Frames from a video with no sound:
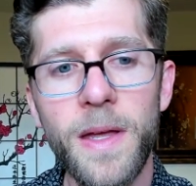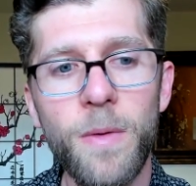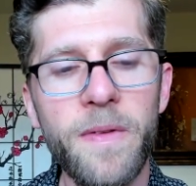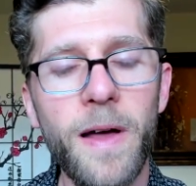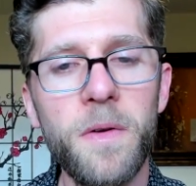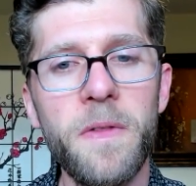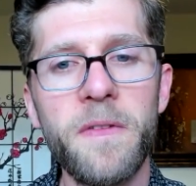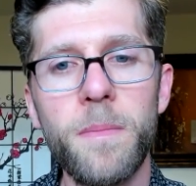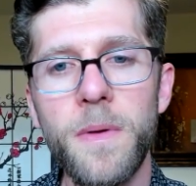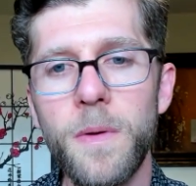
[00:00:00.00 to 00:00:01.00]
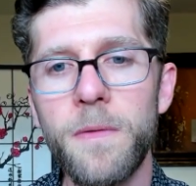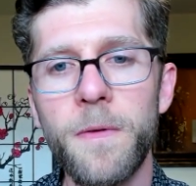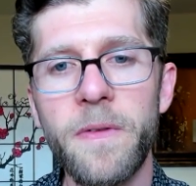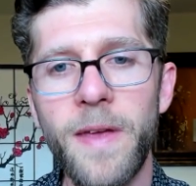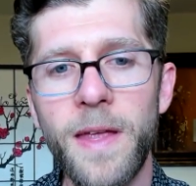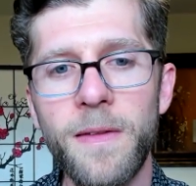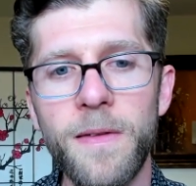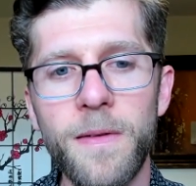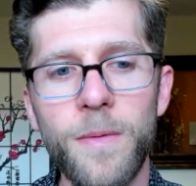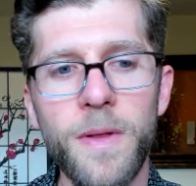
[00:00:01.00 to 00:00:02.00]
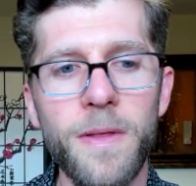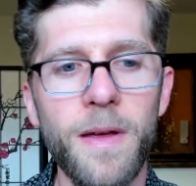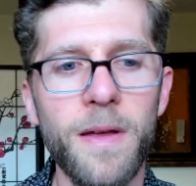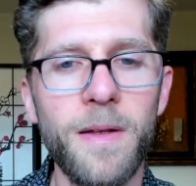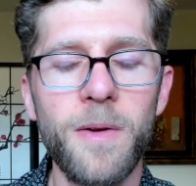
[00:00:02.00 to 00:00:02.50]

It was held in this beautiful tent with a